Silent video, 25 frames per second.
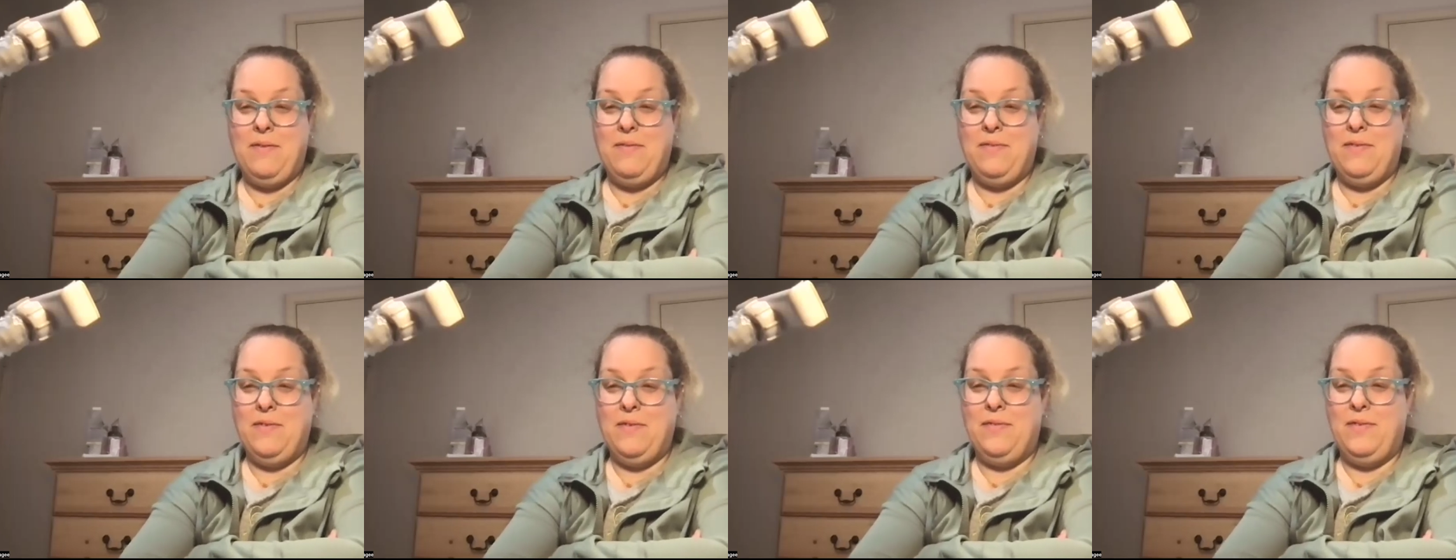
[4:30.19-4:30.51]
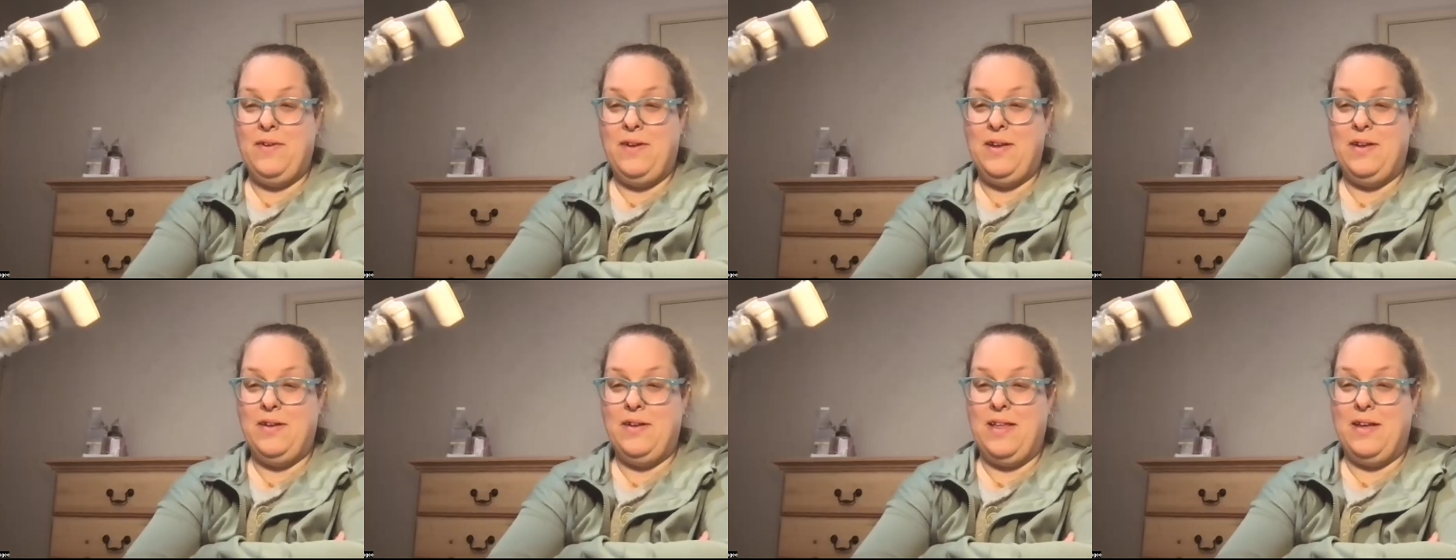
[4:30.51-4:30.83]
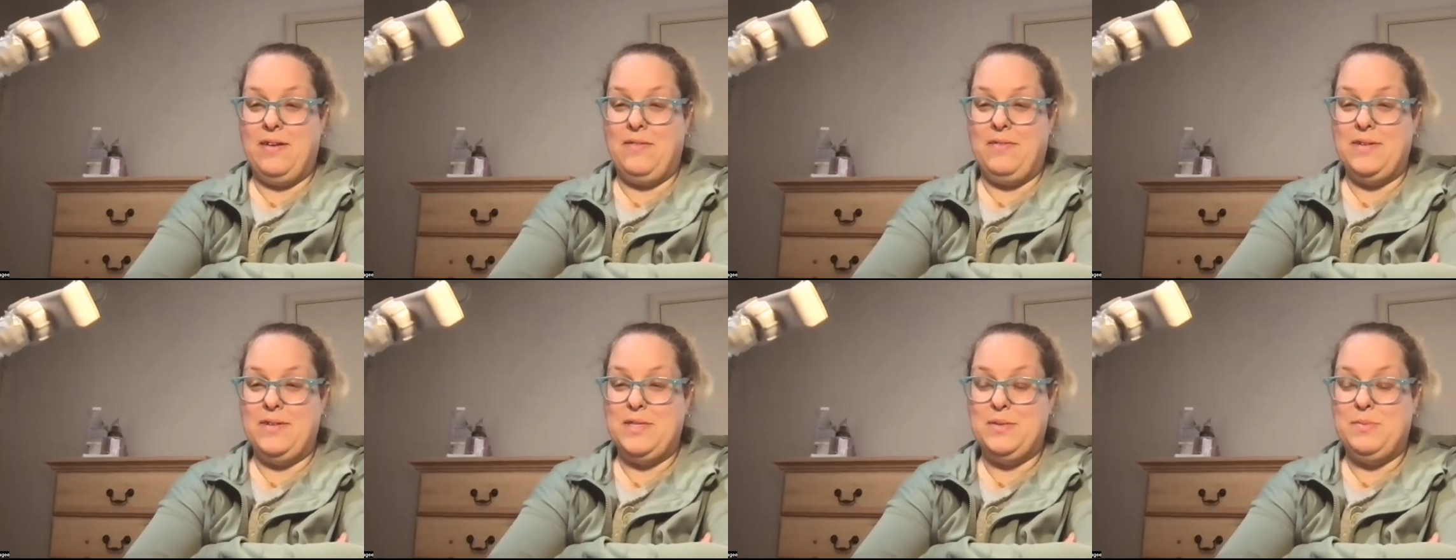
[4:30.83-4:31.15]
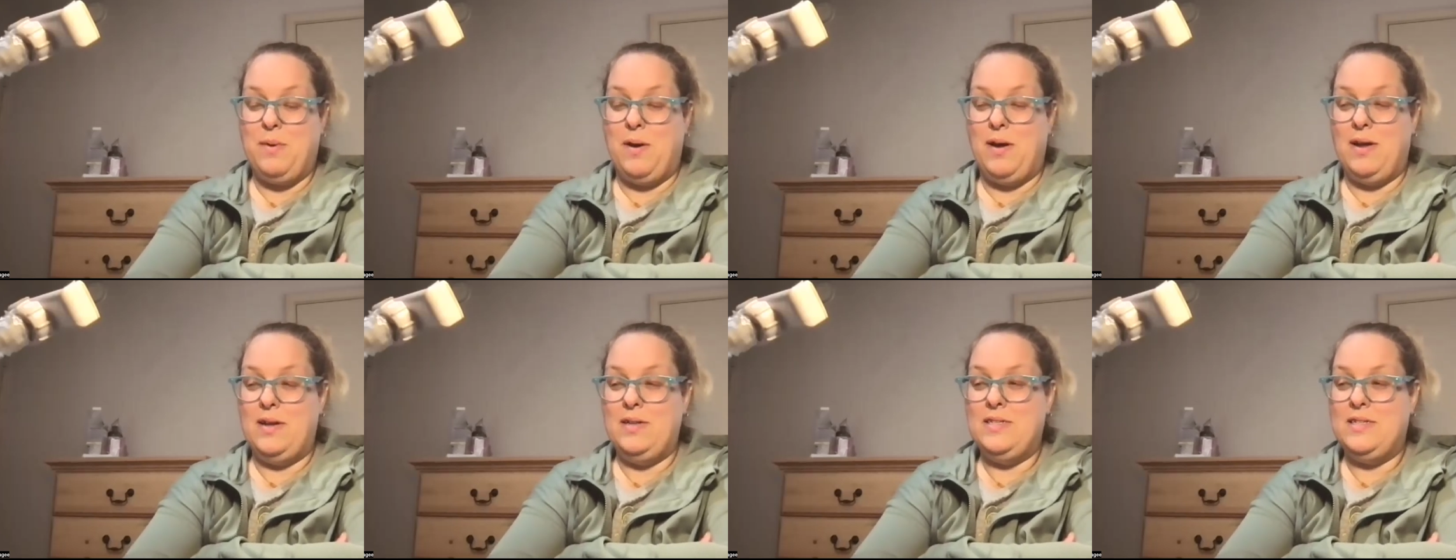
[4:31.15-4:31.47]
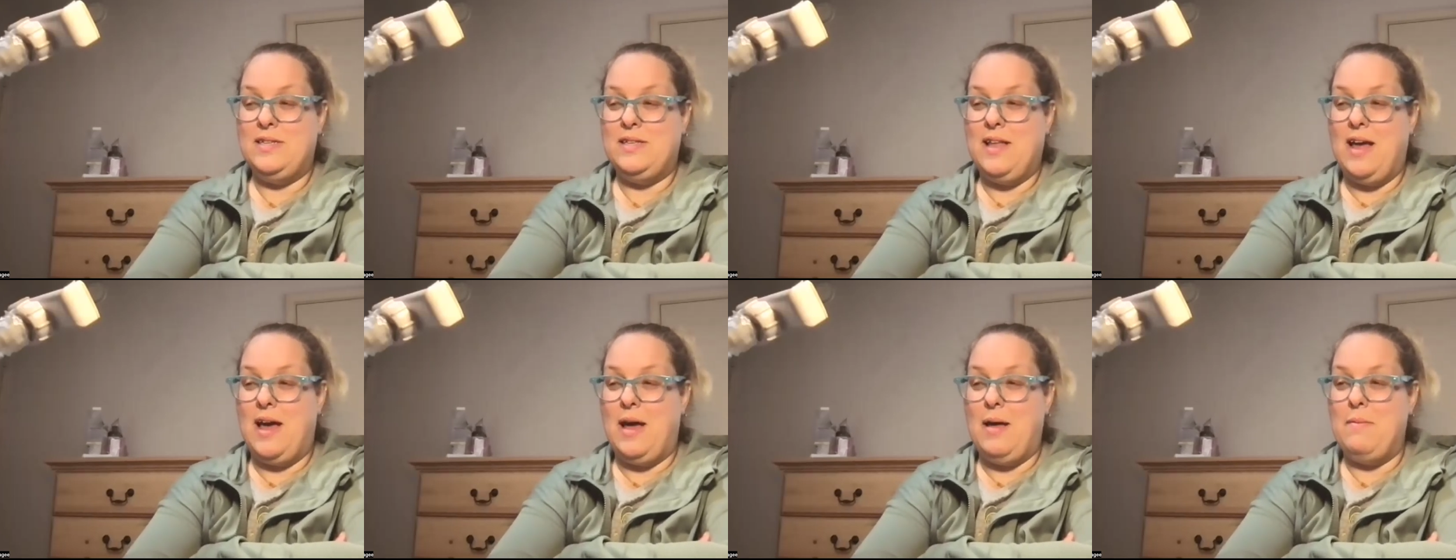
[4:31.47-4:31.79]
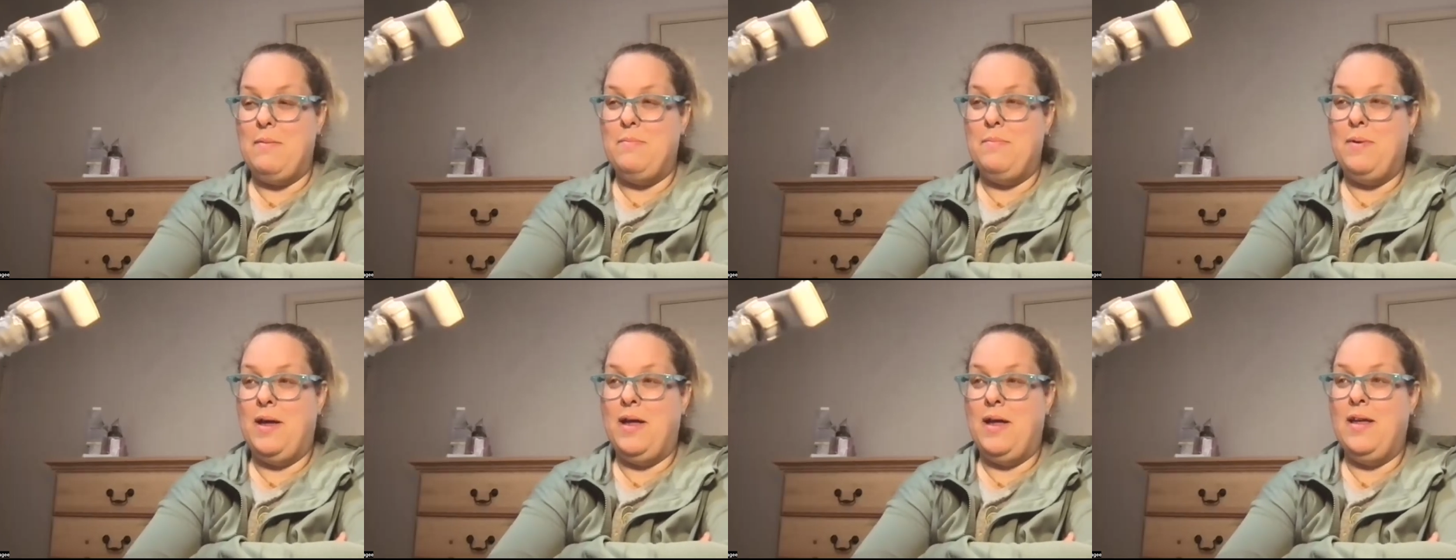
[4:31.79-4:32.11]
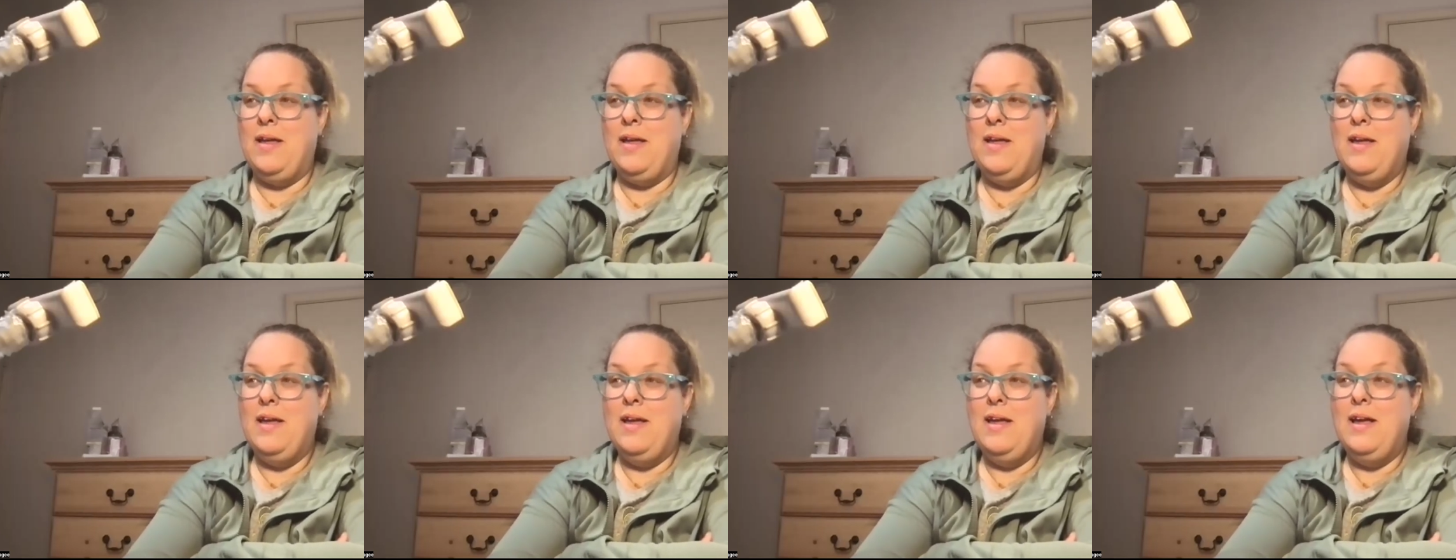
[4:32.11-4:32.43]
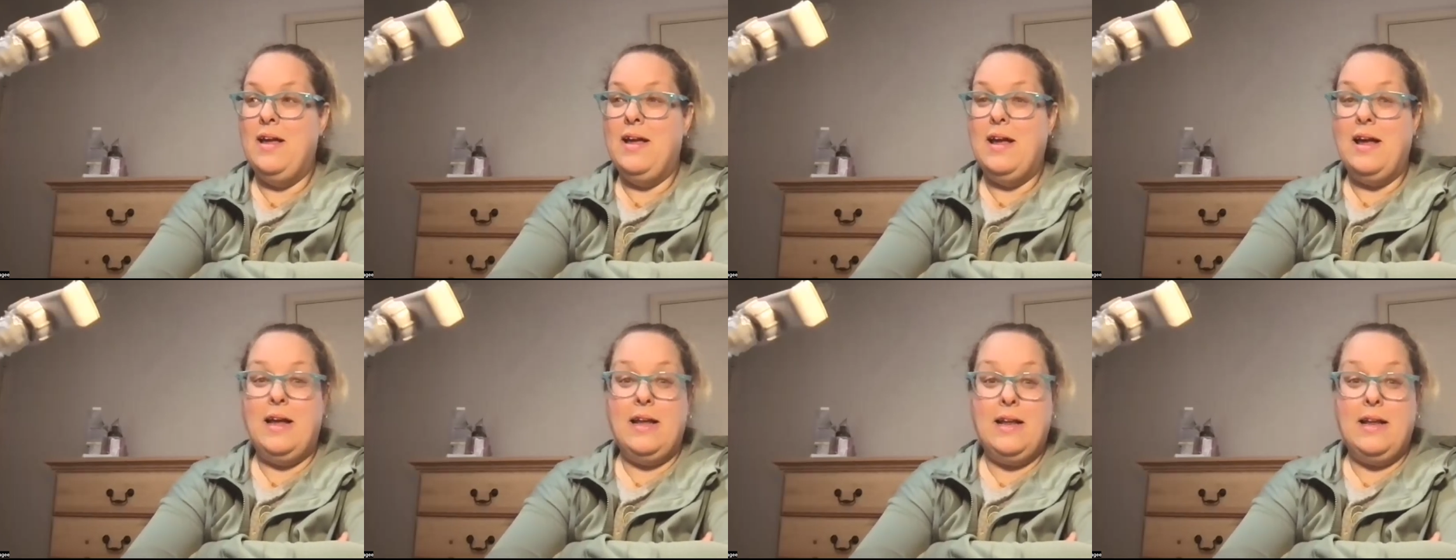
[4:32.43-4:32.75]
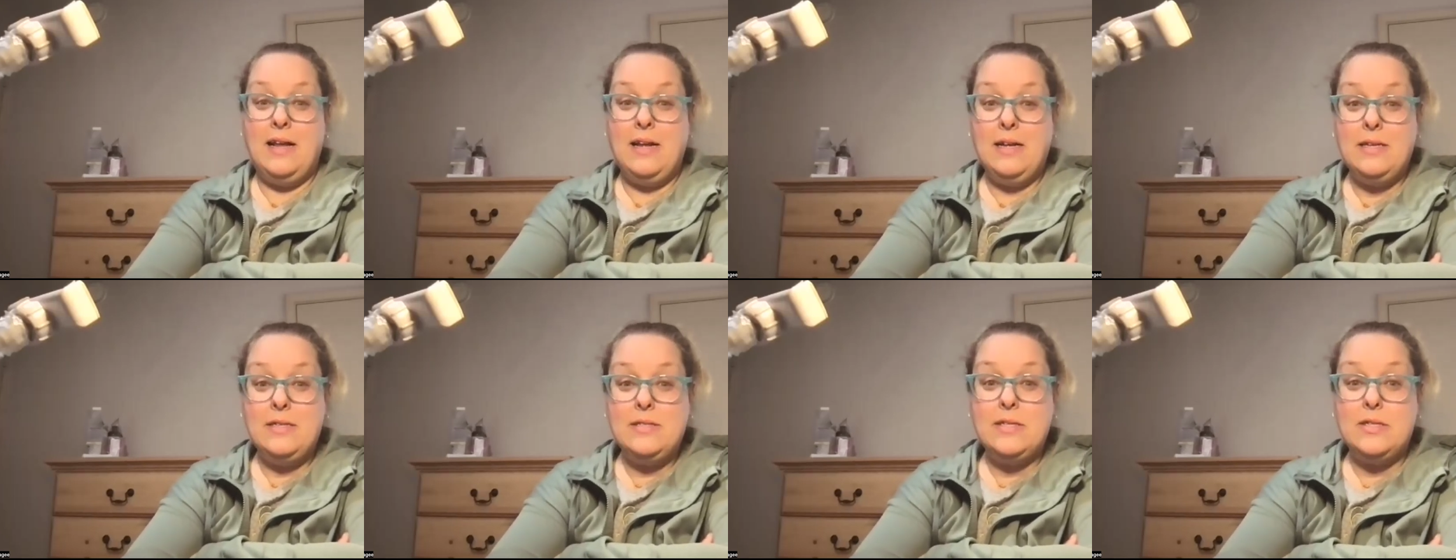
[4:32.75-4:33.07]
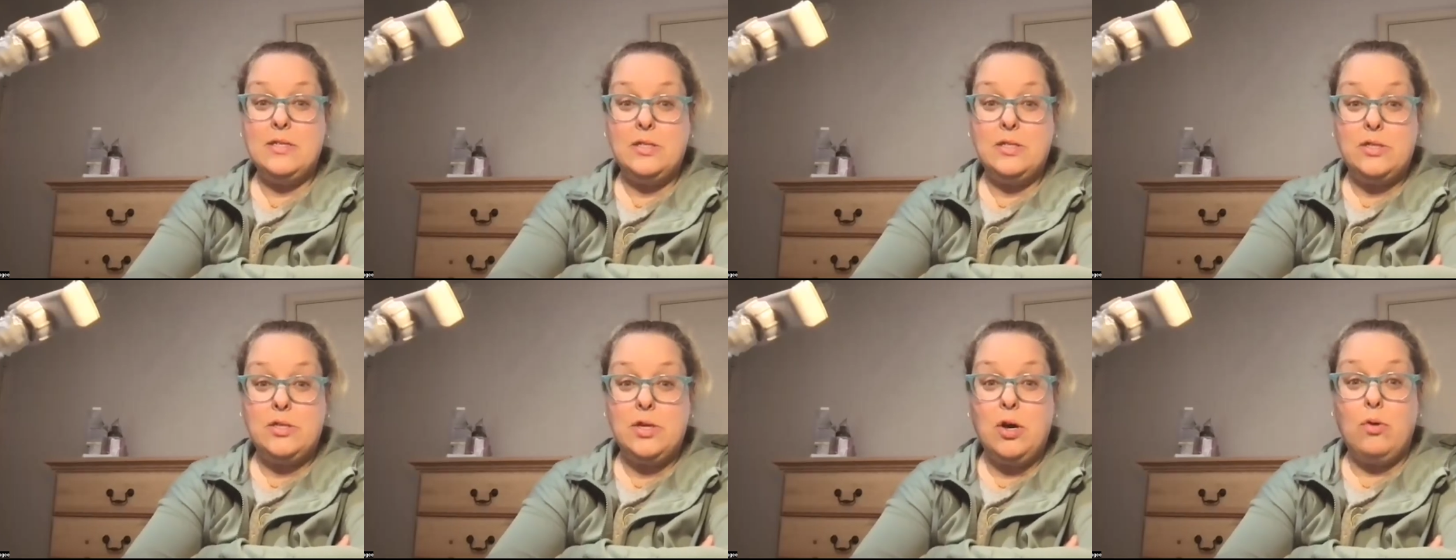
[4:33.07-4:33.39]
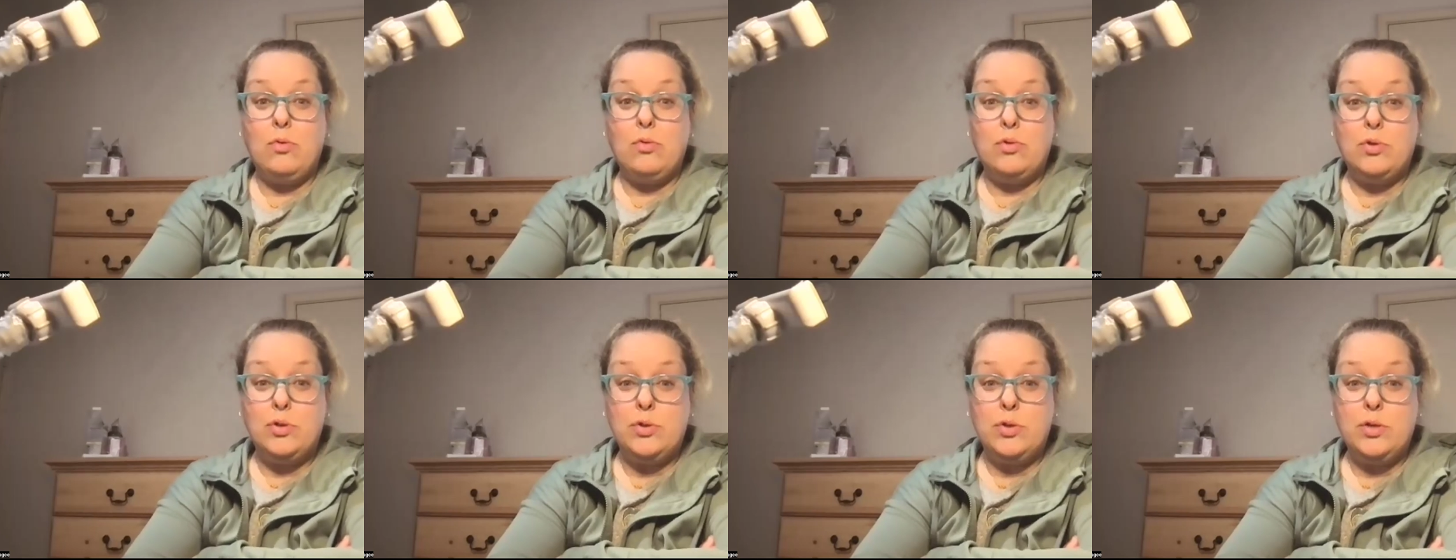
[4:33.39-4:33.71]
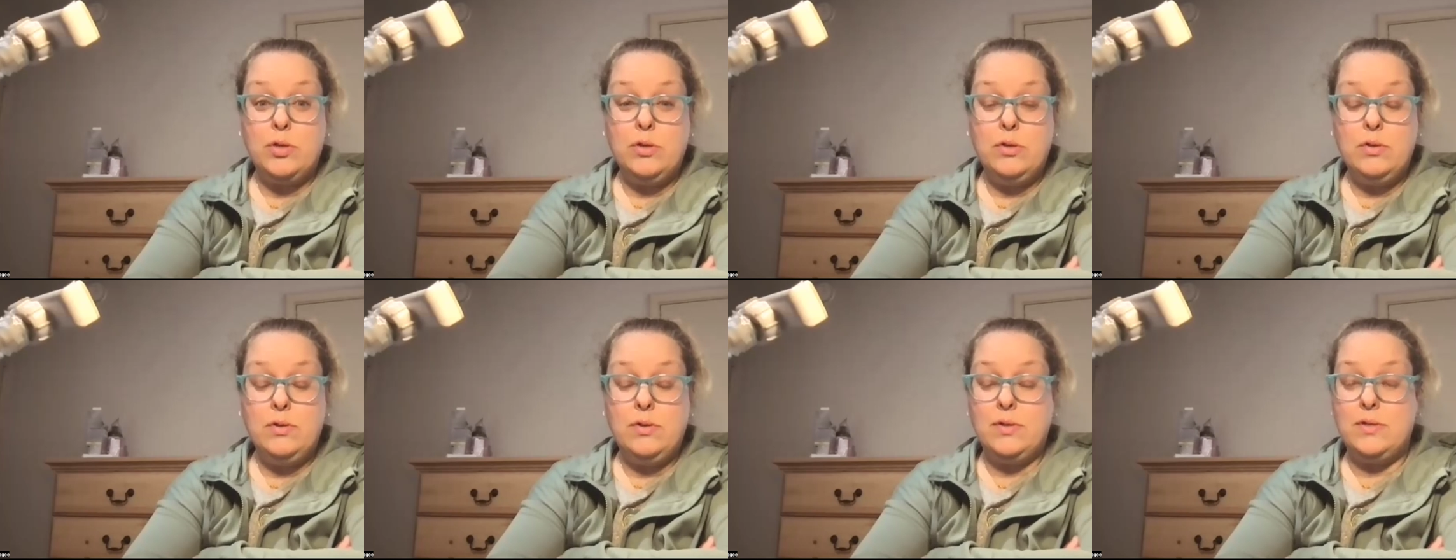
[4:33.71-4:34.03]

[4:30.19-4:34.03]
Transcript: Feel free to like respond to that. But it's so true.